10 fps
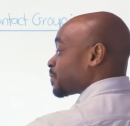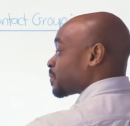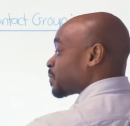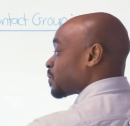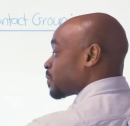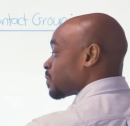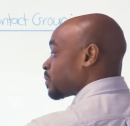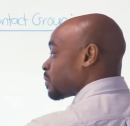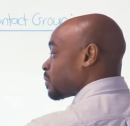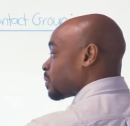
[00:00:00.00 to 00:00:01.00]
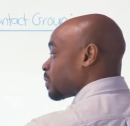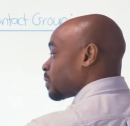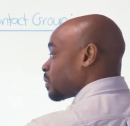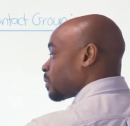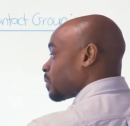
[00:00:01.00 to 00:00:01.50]

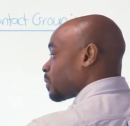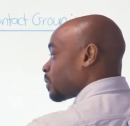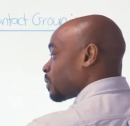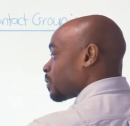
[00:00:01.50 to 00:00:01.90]
(no one is talking)